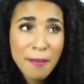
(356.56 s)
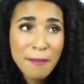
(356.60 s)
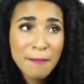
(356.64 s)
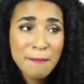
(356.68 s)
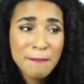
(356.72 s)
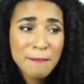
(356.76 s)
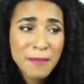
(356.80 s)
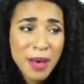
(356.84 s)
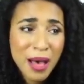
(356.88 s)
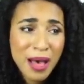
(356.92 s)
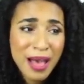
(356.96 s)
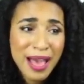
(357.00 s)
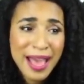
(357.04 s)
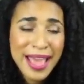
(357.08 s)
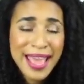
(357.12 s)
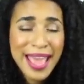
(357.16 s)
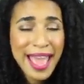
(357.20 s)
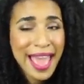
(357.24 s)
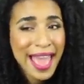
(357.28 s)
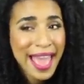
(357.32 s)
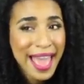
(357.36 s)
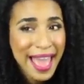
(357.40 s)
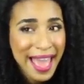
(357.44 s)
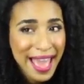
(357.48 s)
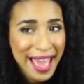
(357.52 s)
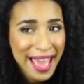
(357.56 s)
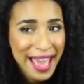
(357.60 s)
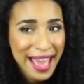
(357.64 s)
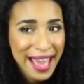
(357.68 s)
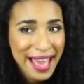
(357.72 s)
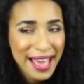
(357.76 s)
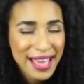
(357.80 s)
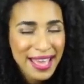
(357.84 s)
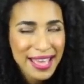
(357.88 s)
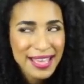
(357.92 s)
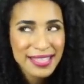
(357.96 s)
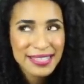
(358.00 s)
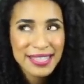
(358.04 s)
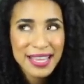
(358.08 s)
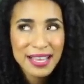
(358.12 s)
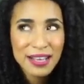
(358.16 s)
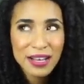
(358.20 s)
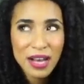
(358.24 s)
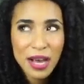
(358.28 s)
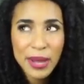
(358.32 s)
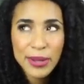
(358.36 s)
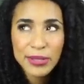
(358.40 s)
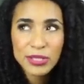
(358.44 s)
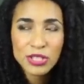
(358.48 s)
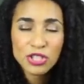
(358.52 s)
my hair? Is it
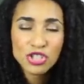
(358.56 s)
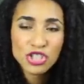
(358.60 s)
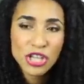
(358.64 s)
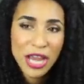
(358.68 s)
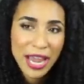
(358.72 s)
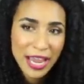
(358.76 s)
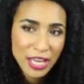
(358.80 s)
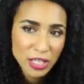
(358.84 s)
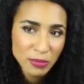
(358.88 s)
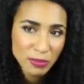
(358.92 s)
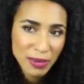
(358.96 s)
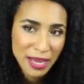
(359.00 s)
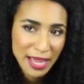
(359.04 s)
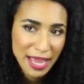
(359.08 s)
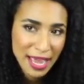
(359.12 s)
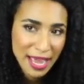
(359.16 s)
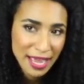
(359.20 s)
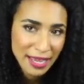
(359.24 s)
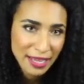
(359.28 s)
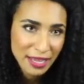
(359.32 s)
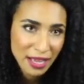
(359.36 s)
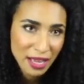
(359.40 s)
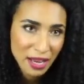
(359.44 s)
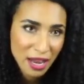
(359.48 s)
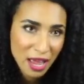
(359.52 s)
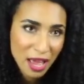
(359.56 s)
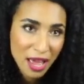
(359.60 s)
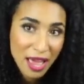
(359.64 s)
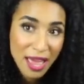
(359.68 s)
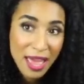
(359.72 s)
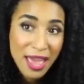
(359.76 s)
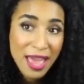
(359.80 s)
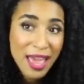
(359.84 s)
going to change my hair color?